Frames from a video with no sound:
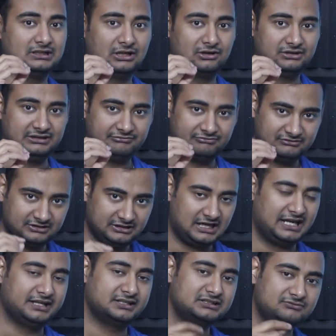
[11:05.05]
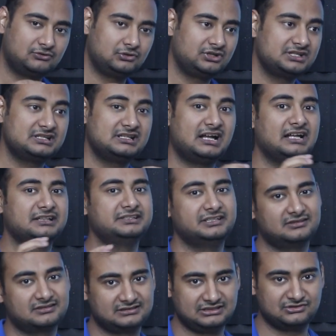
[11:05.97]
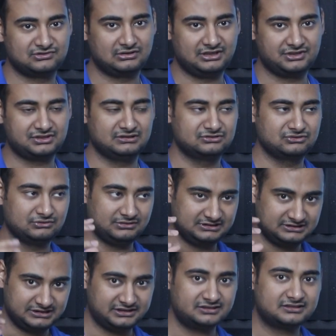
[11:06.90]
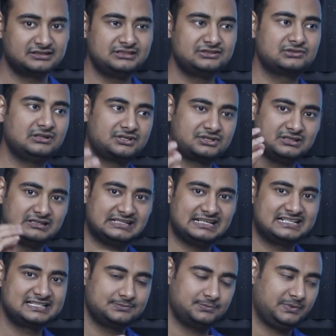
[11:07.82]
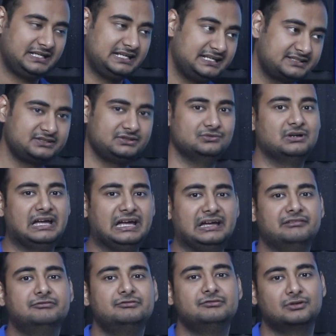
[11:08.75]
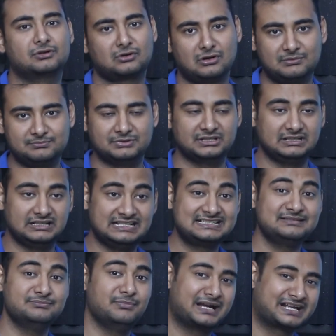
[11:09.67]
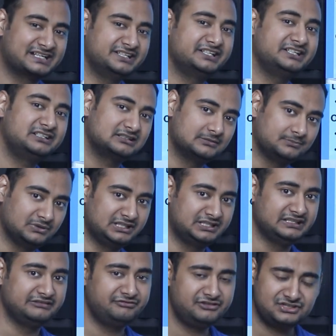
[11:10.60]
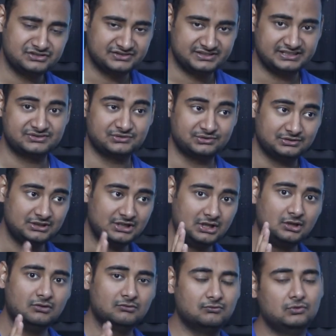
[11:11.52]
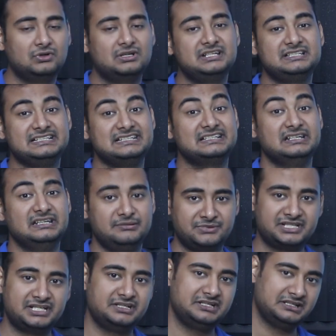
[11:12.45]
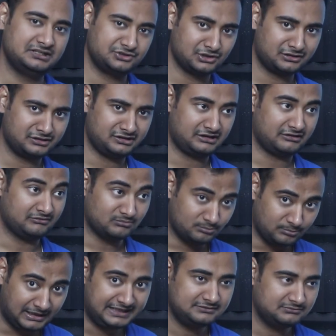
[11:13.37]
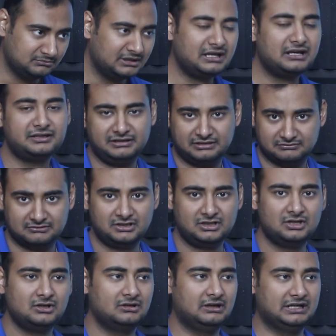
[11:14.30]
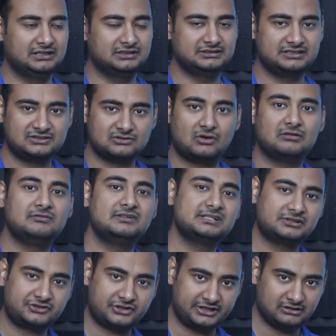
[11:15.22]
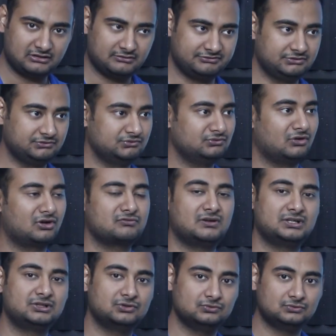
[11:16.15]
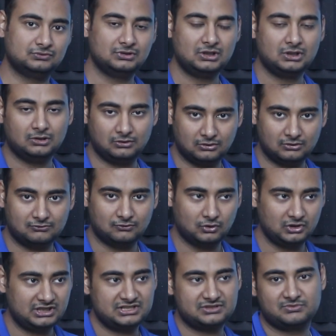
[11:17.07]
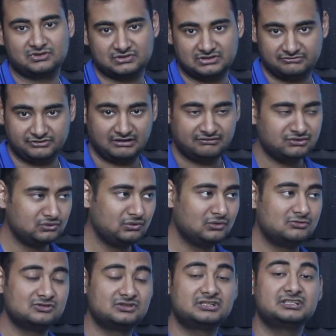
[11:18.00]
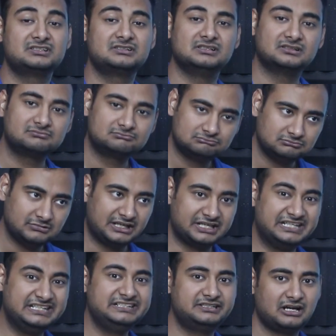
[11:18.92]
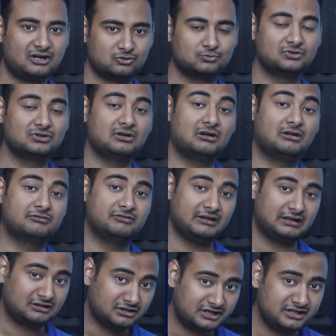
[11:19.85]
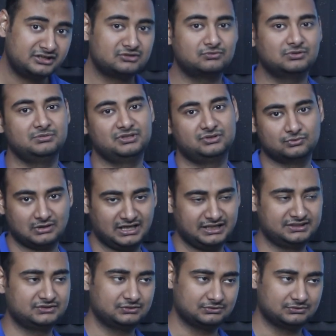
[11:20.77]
Now if the higher the voltage, the thicker the insulation. So thicker the insulation, less space you have for copper, less magnetic coupling efficiency. So voltage is limited in generator. By again, there is always a trade-off. You do not want too low voltage, because if you have too low voltage, the heat output of current would be too high.